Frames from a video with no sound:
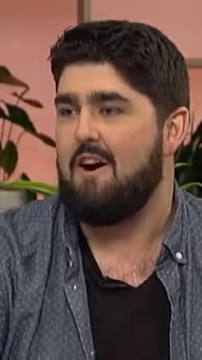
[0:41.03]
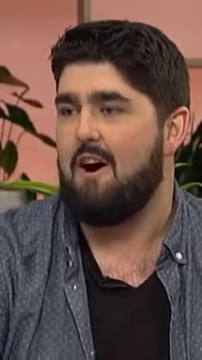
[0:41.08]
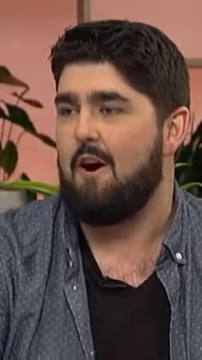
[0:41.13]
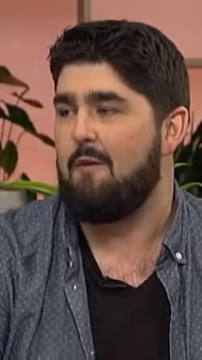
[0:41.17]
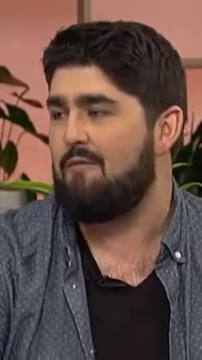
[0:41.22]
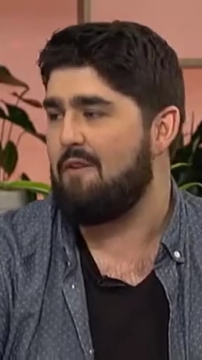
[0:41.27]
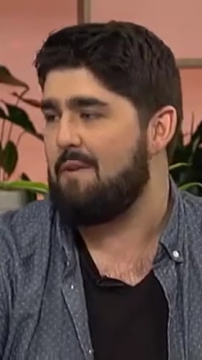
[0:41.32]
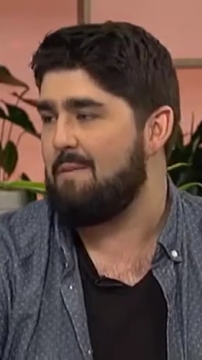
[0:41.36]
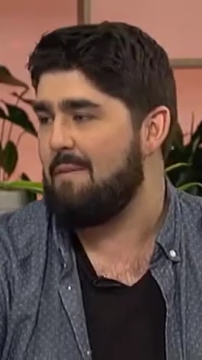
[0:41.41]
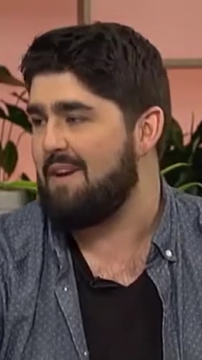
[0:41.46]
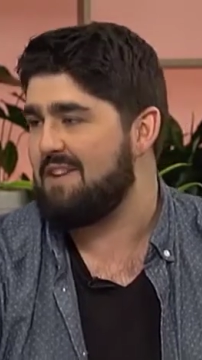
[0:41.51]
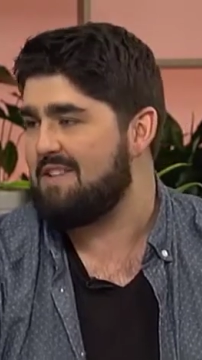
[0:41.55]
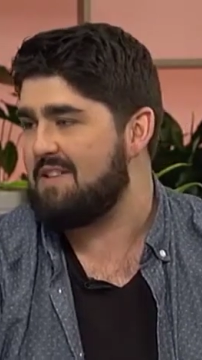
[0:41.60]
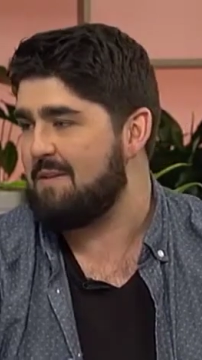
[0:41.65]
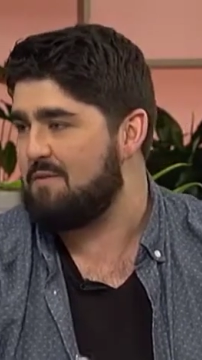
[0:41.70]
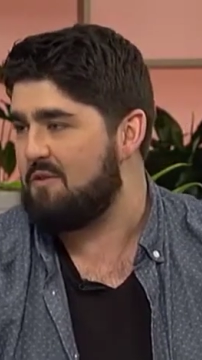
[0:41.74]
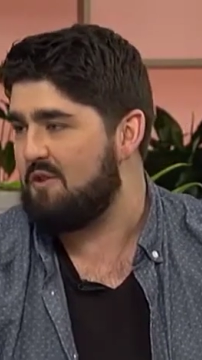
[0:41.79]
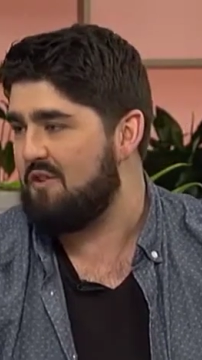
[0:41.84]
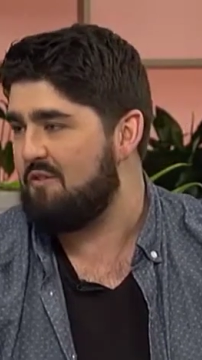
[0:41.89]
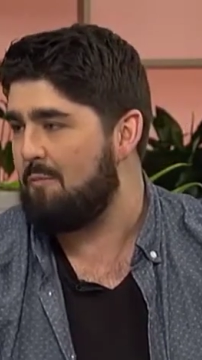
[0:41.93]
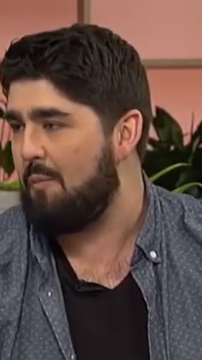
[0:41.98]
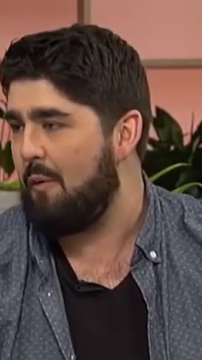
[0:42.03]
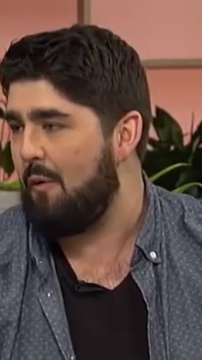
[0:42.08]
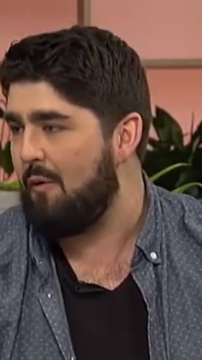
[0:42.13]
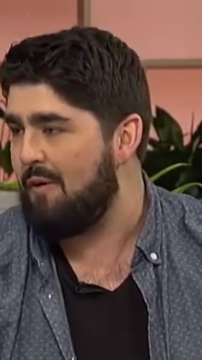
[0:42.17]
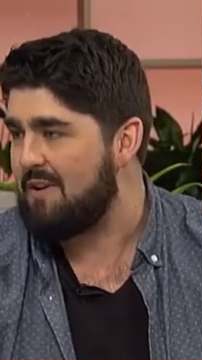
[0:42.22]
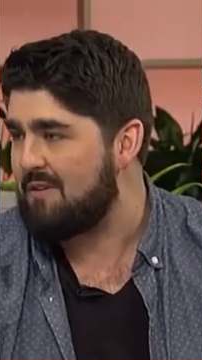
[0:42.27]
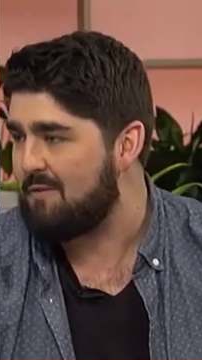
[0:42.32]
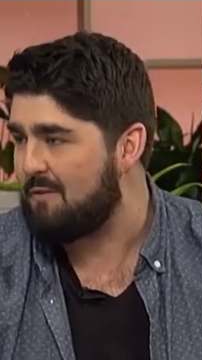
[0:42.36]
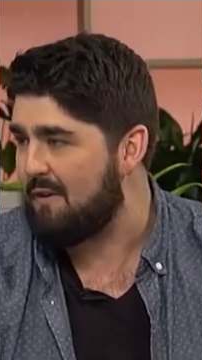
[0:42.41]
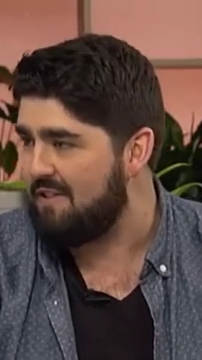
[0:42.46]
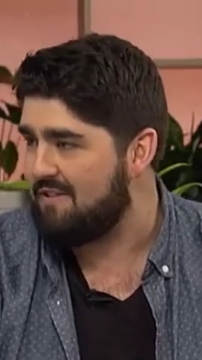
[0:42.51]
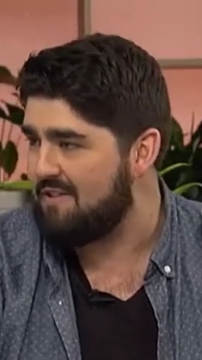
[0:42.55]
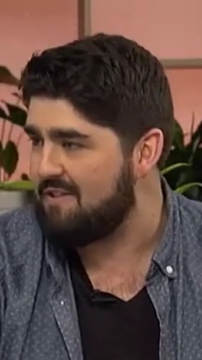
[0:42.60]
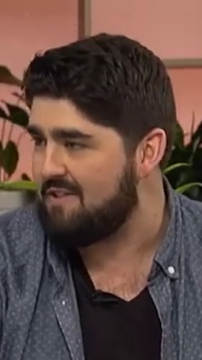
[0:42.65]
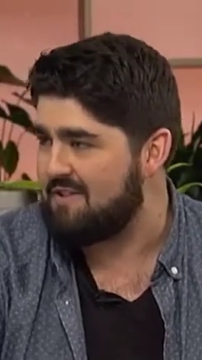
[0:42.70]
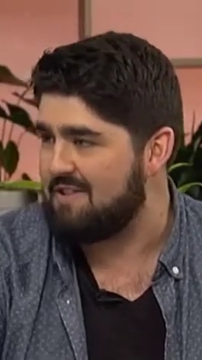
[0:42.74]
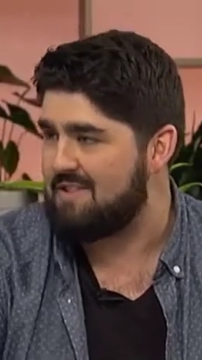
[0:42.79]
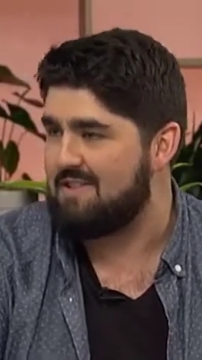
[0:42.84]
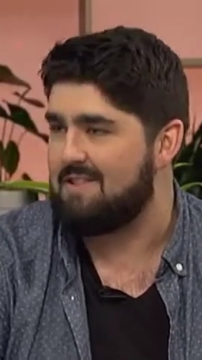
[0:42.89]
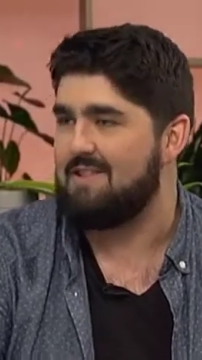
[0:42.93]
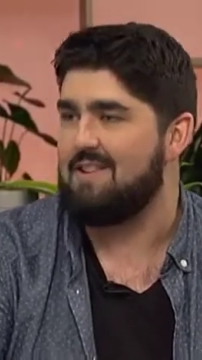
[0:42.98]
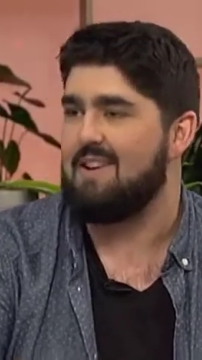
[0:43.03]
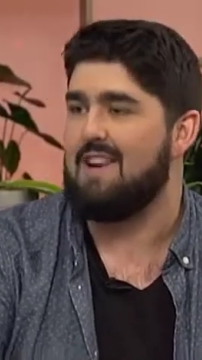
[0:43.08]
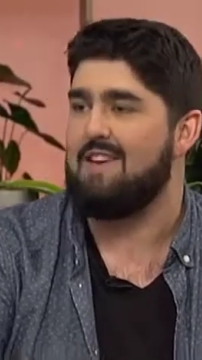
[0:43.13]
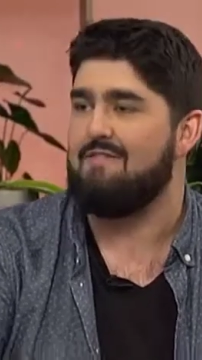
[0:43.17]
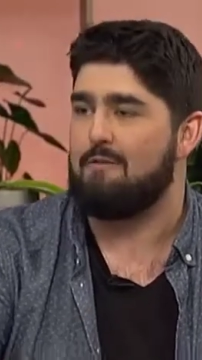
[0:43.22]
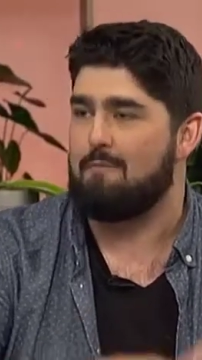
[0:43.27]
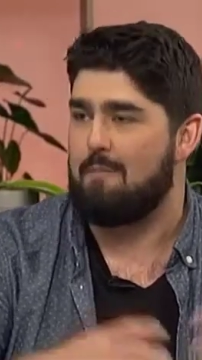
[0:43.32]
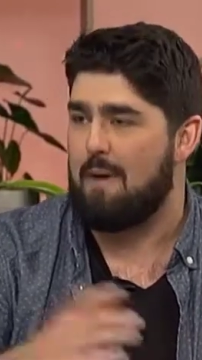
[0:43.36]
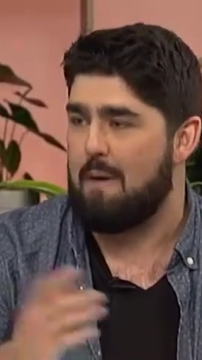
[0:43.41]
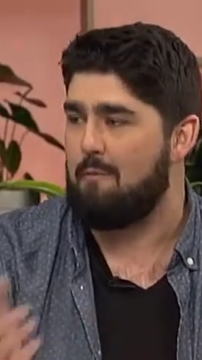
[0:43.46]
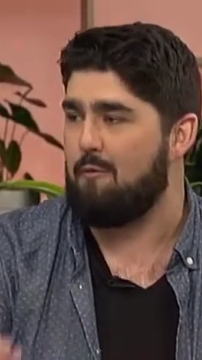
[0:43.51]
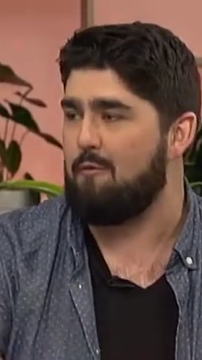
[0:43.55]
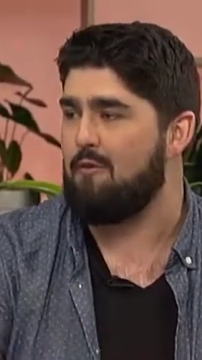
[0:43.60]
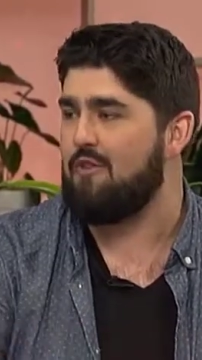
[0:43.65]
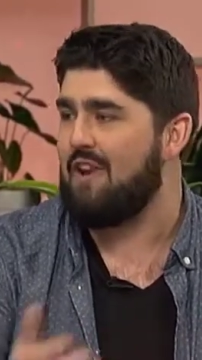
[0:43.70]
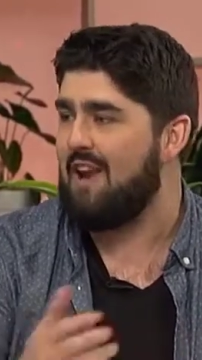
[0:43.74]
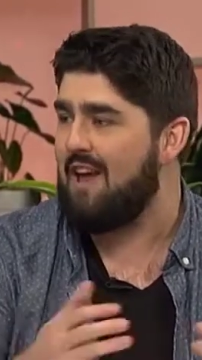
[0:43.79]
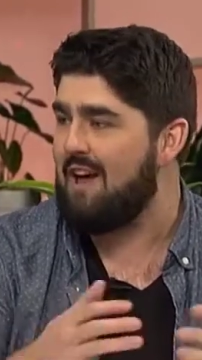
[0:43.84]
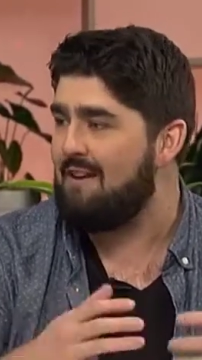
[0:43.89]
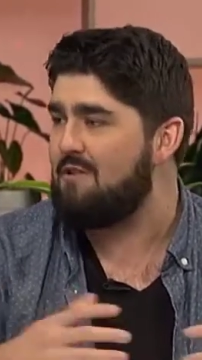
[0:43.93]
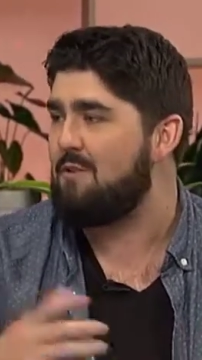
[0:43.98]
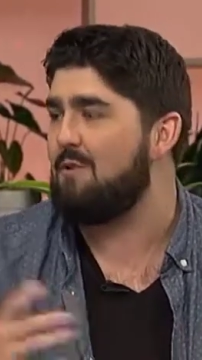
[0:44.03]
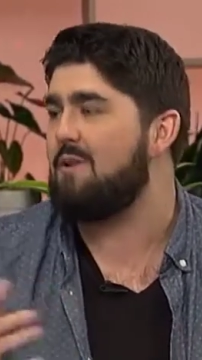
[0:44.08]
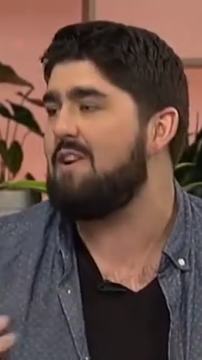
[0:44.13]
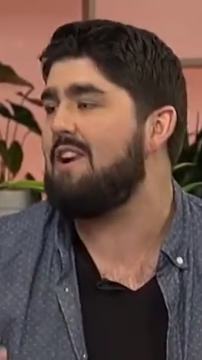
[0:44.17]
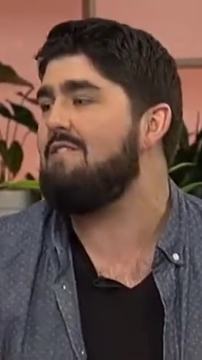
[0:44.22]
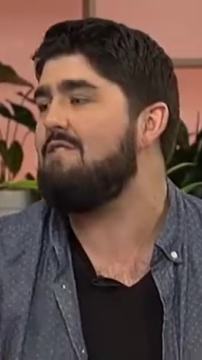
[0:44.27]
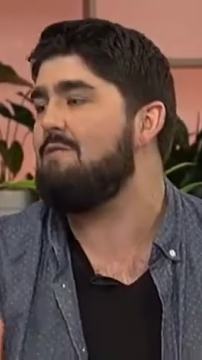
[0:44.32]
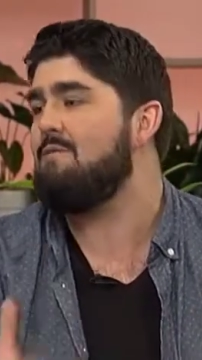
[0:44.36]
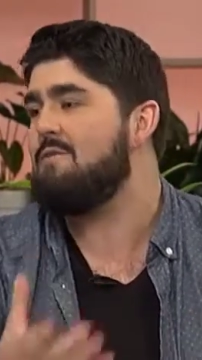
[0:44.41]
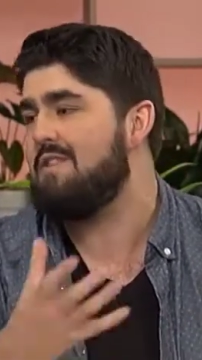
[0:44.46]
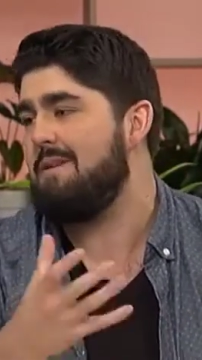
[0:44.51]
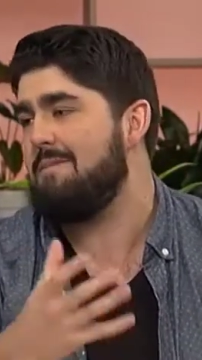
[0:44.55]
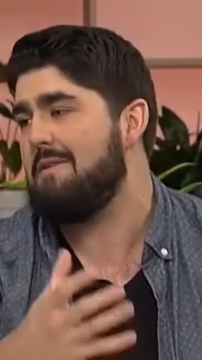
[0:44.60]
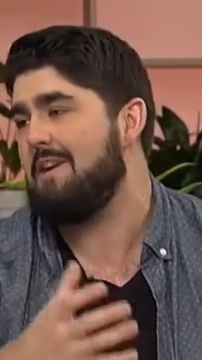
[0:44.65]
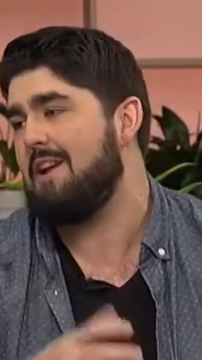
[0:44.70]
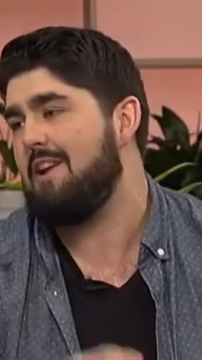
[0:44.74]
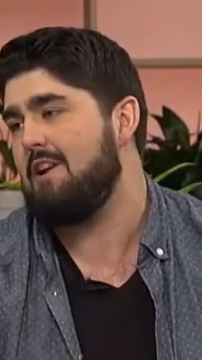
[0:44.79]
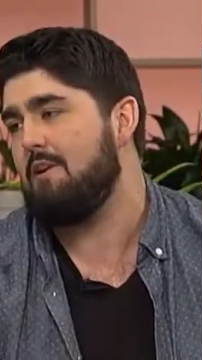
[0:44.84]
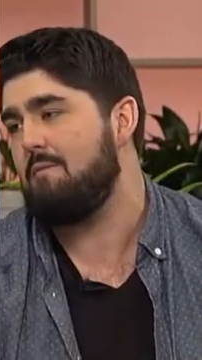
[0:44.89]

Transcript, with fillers: hopefully make some sort of point rather than just leaving people with laughs. You want to leave them with something